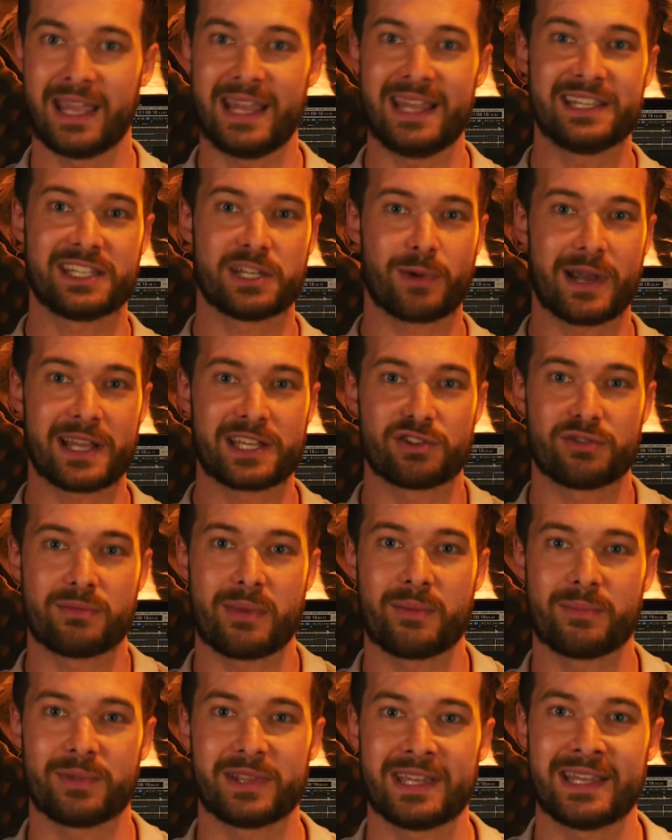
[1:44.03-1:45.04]
Easy way to
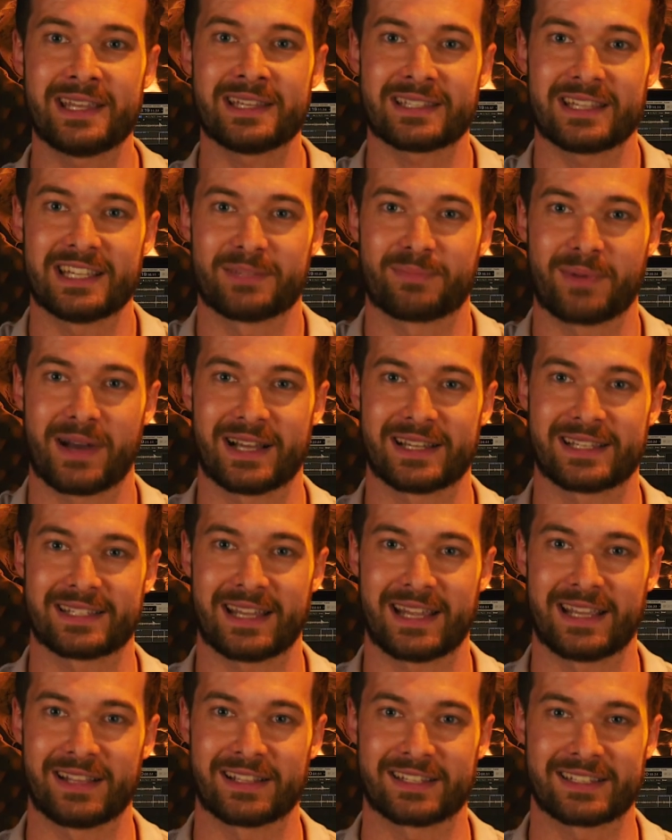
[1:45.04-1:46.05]
remember these is by
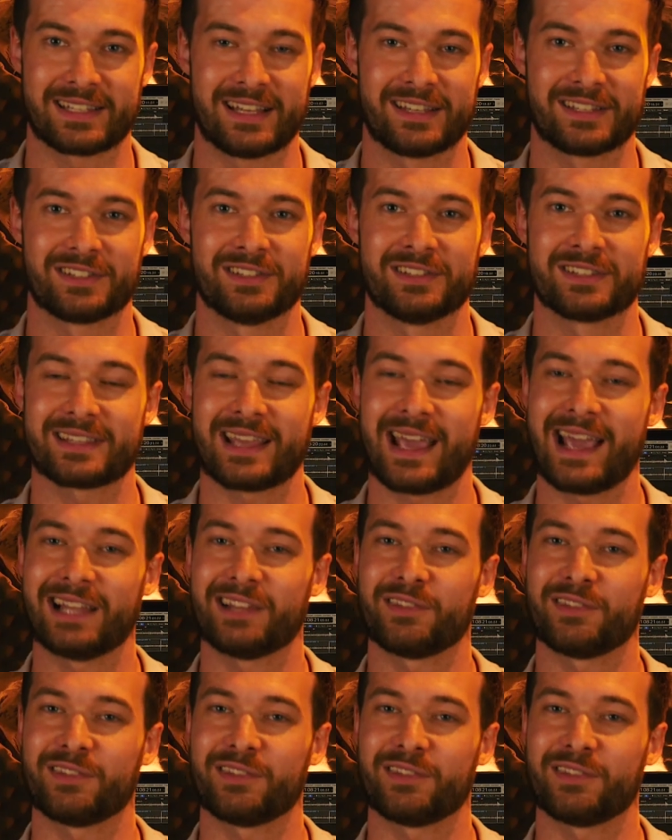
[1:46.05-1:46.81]
saying the sentence